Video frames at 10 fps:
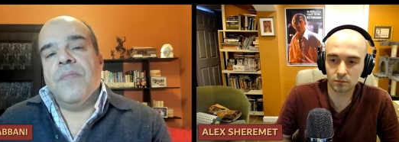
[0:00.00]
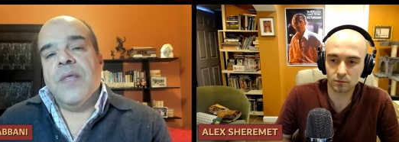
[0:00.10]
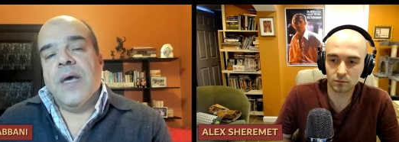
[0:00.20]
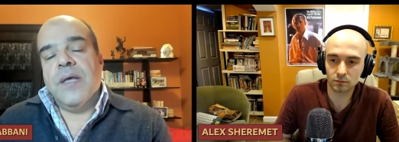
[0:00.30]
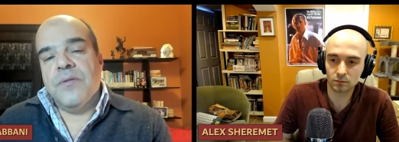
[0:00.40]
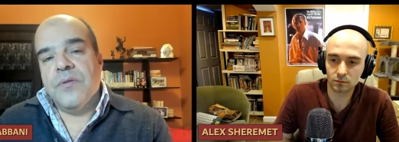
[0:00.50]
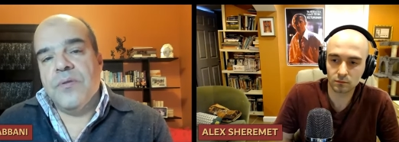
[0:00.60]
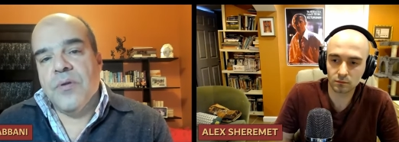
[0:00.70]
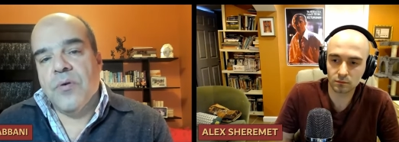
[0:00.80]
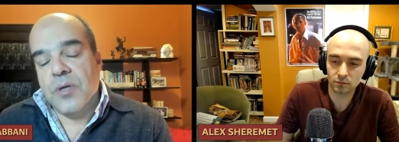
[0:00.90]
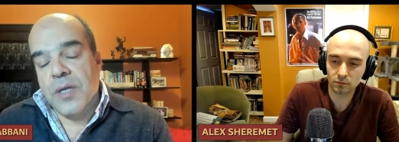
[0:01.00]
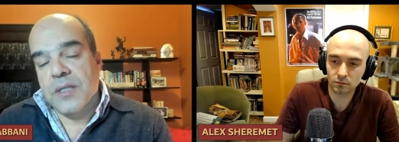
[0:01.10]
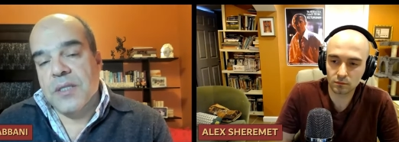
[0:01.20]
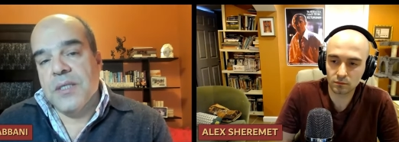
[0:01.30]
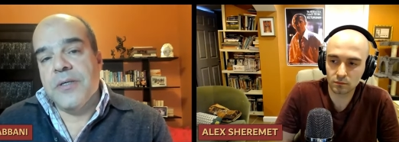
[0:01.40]
Speaker 1: that or
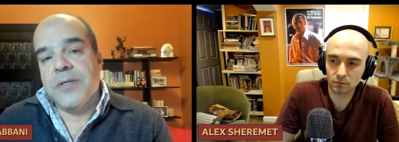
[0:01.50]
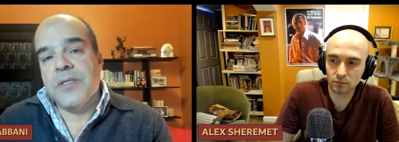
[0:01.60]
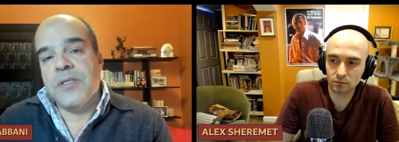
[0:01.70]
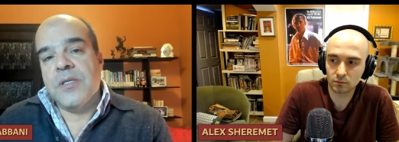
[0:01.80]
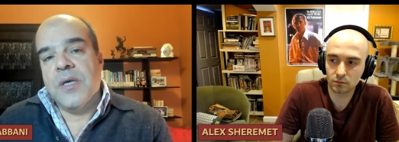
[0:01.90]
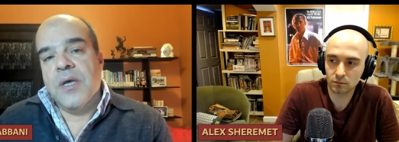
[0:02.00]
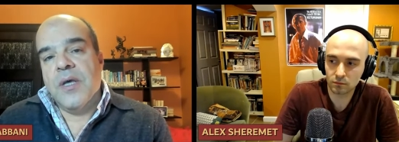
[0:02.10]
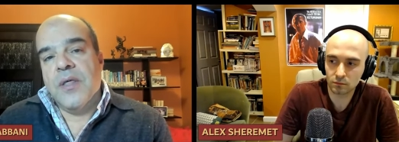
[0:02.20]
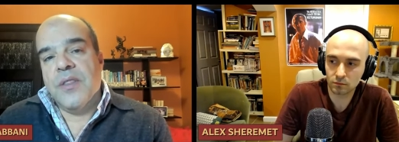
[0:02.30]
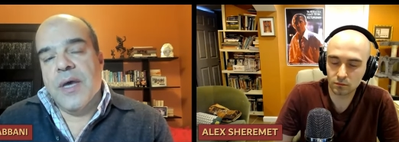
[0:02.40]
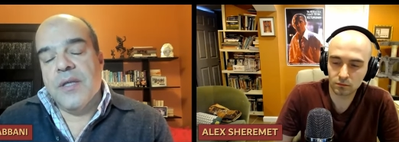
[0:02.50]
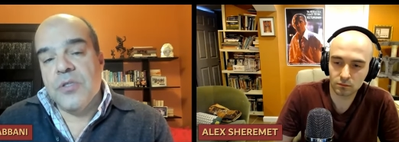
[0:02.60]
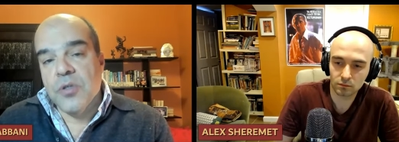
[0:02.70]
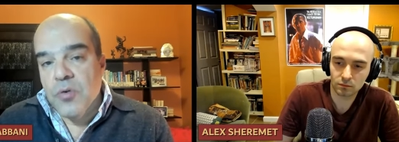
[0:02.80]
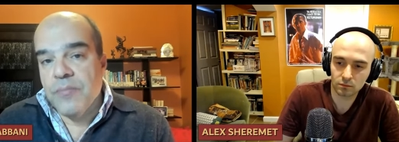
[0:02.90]
and leaders
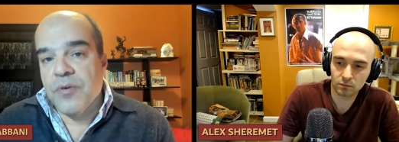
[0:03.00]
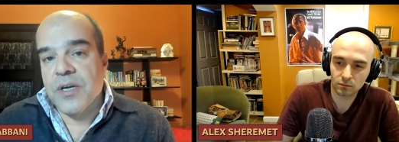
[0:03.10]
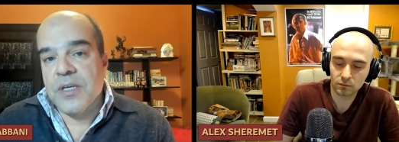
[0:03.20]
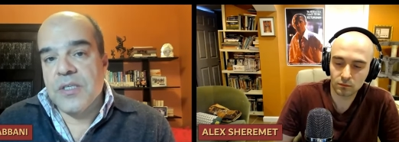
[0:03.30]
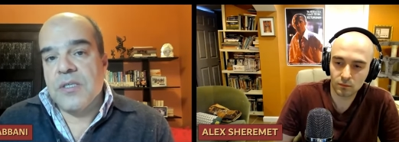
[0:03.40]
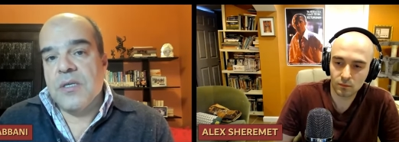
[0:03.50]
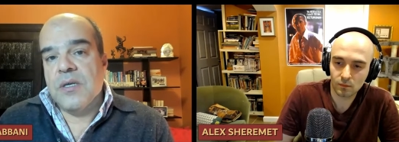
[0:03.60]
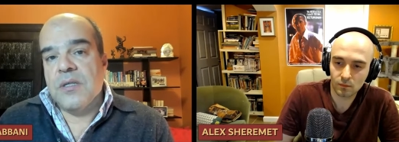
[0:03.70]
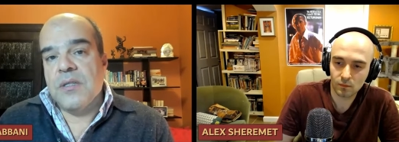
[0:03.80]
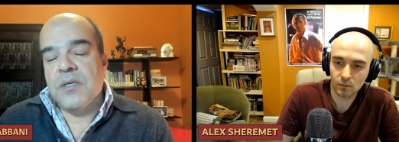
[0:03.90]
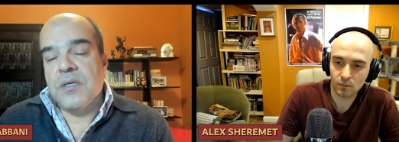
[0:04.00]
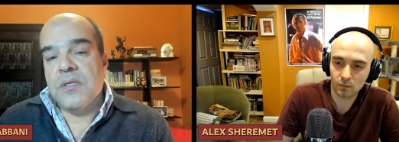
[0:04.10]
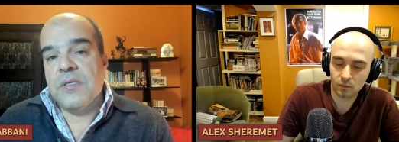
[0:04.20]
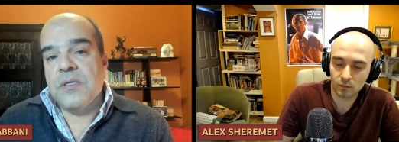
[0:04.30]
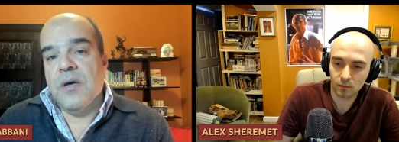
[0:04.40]
that do embrace
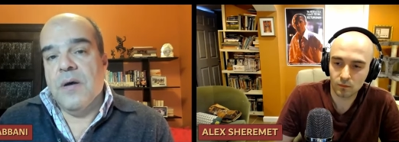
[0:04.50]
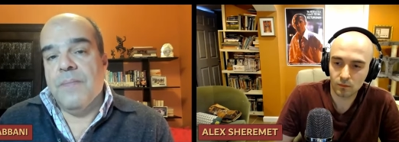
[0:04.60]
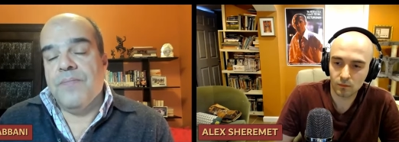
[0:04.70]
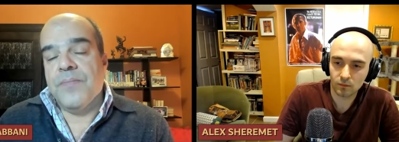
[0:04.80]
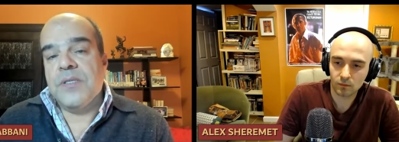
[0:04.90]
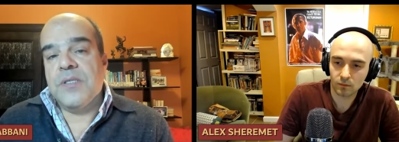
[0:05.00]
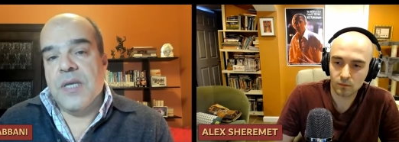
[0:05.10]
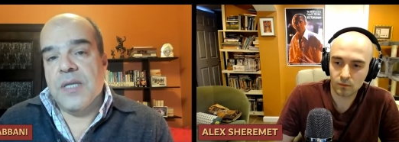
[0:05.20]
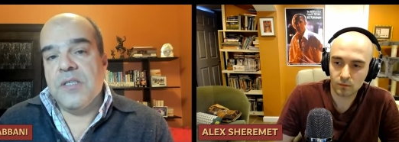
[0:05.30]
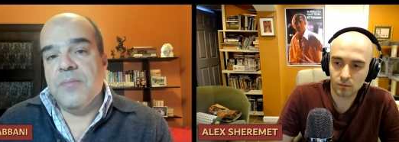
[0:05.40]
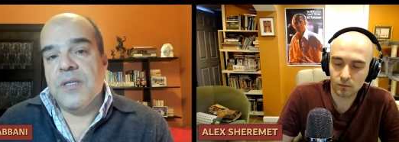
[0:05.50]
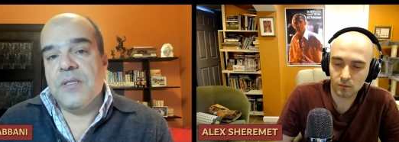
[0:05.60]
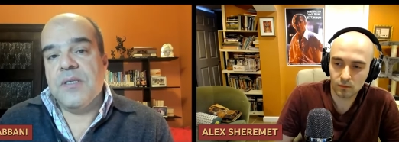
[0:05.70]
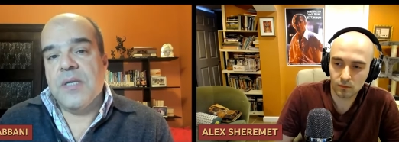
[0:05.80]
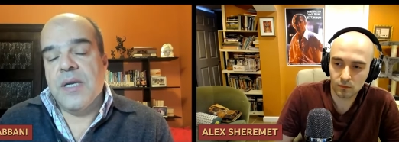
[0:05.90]
these um,
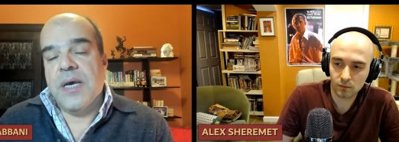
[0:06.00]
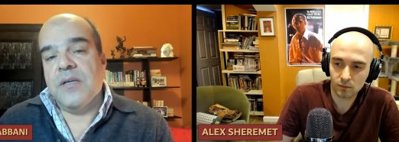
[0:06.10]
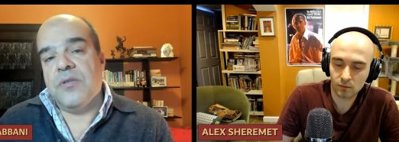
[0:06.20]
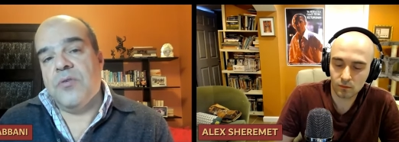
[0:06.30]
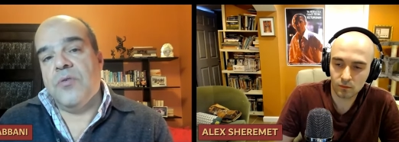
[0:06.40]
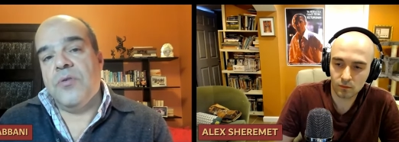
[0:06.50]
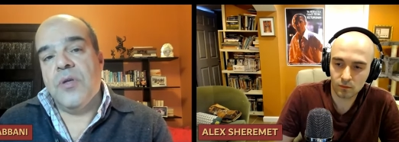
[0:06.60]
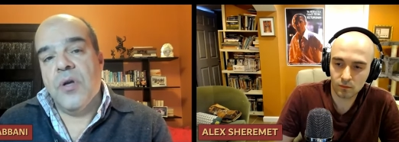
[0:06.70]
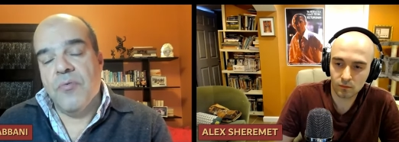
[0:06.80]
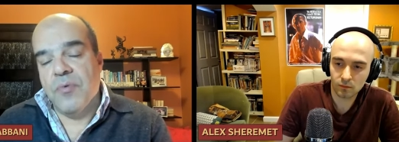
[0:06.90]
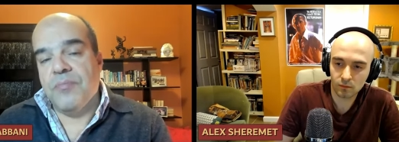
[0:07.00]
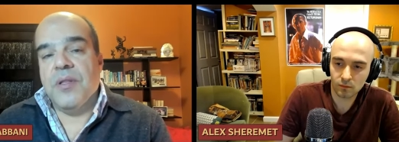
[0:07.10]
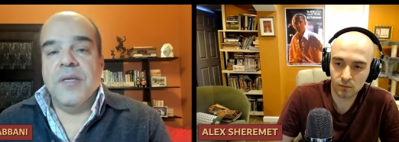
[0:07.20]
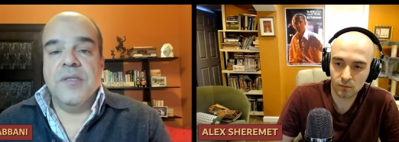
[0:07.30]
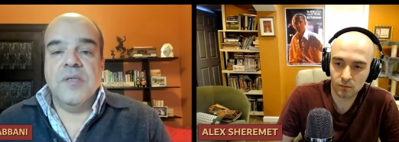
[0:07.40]
sentiments and attitudes
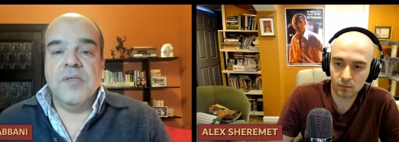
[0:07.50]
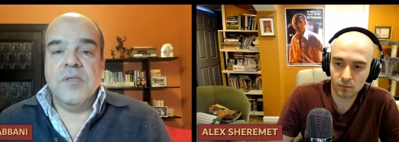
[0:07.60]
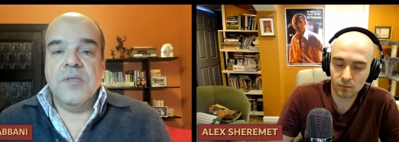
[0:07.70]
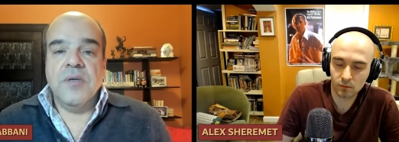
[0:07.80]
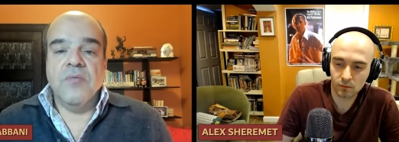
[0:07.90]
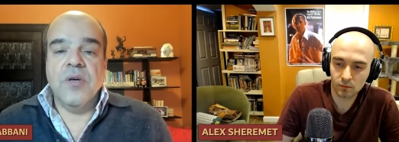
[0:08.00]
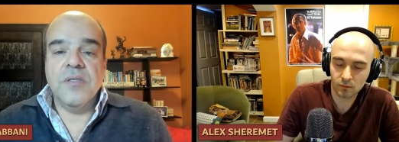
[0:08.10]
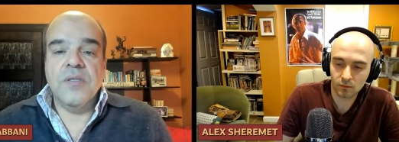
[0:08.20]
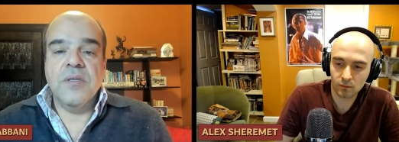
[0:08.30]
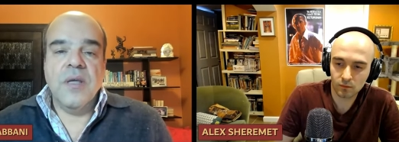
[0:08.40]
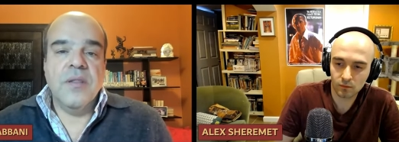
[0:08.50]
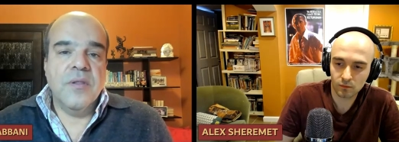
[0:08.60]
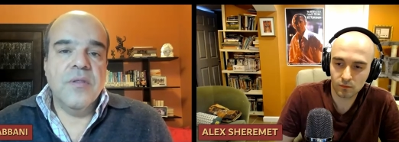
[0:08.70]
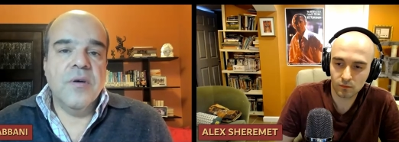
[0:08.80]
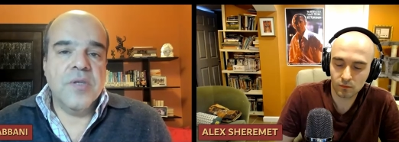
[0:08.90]
replace existing ones?
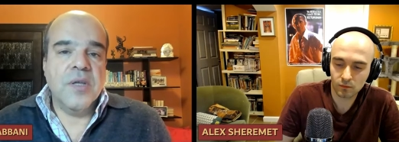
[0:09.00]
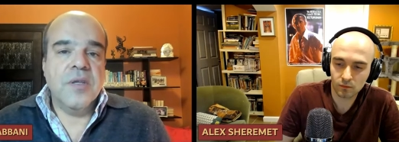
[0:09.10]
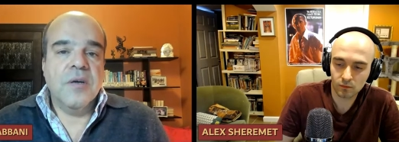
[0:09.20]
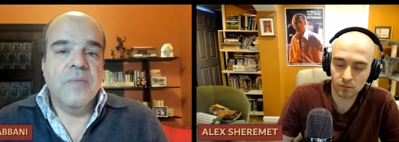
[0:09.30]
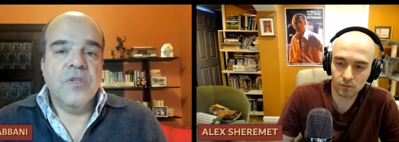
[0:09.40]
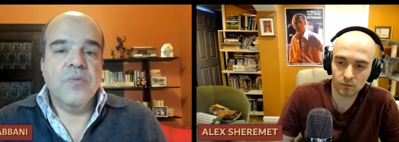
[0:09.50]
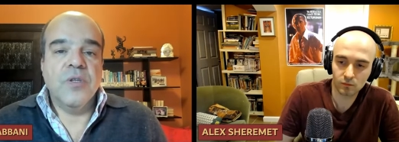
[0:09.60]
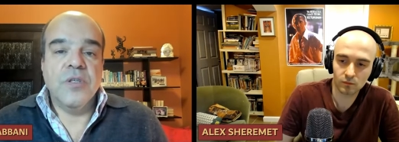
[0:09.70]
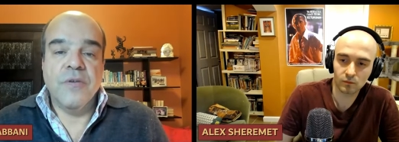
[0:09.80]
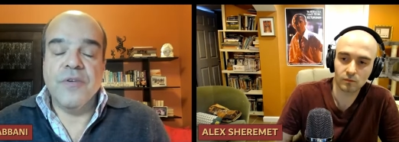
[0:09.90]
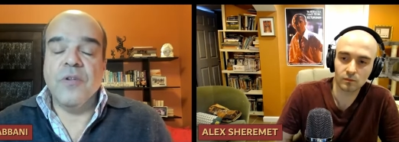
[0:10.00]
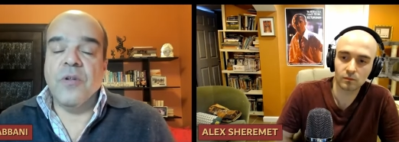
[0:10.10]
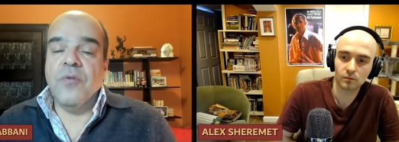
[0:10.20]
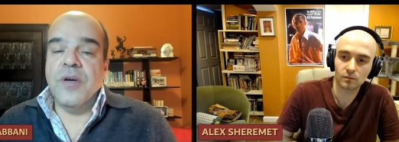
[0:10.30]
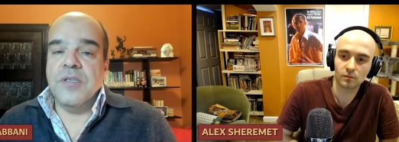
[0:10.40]
And those I think are much more
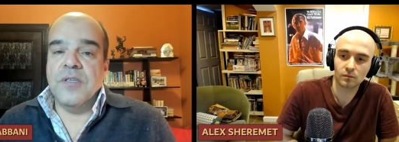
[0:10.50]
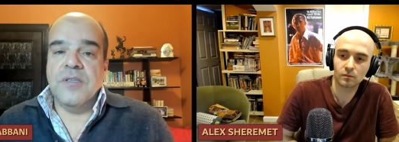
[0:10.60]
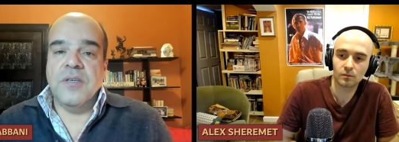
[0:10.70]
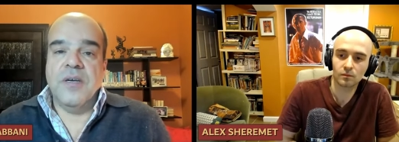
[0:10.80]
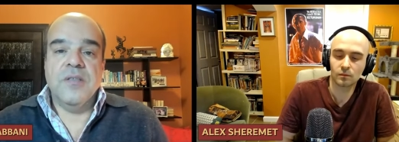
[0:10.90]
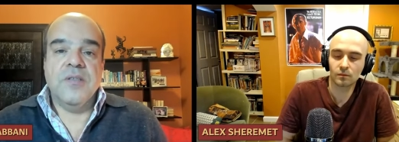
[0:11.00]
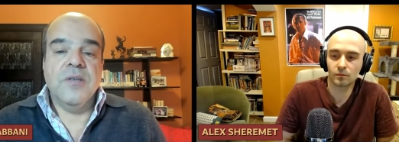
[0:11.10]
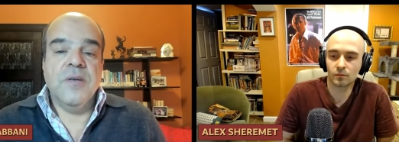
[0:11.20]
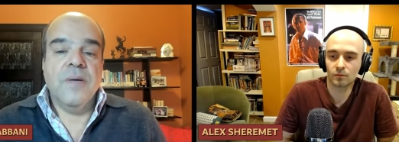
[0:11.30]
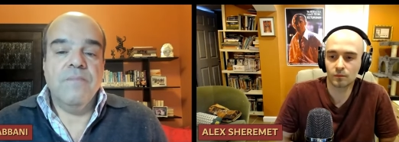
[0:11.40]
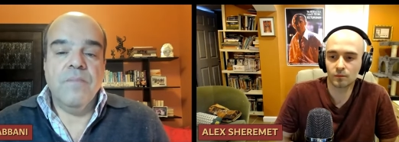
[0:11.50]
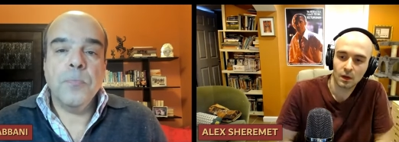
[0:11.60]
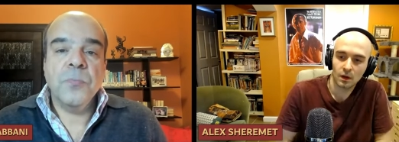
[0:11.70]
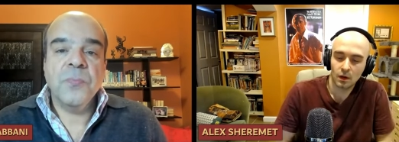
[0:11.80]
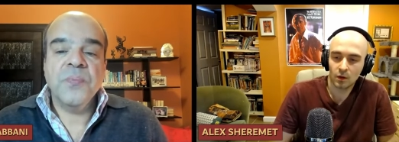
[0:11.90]
difficult questions to answer.
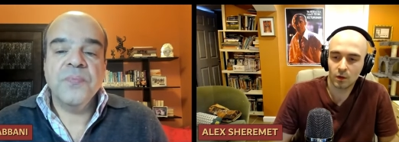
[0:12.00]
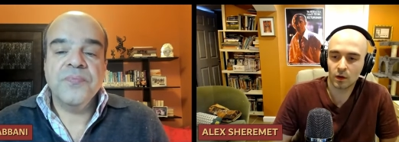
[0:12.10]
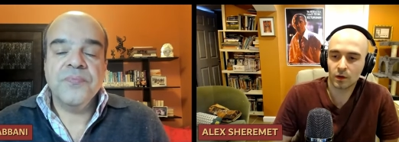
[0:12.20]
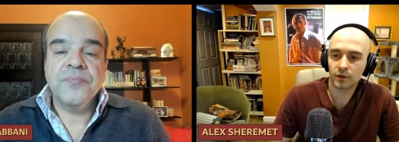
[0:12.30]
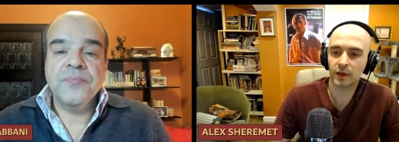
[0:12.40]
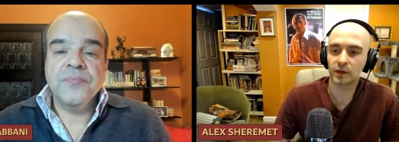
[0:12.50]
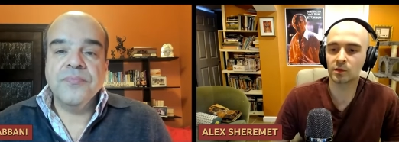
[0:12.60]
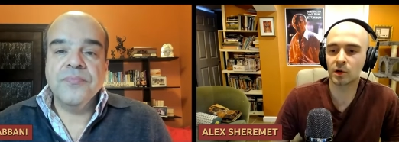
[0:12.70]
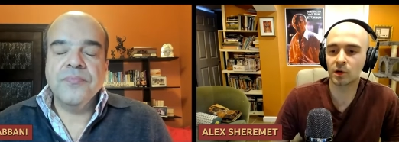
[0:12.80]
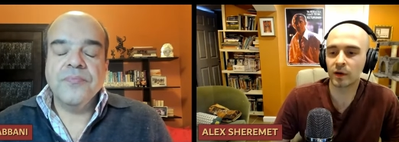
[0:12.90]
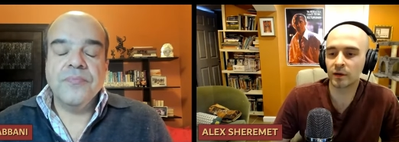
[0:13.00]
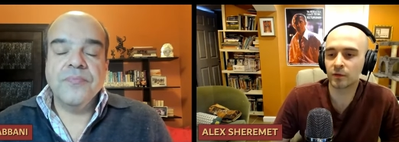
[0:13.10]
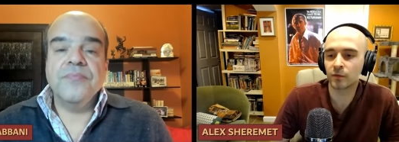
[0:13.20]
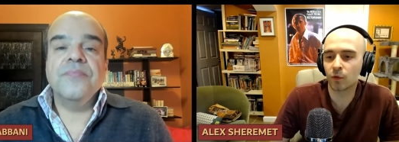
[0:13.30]
Speaker 2: Well, thank you, Mouin,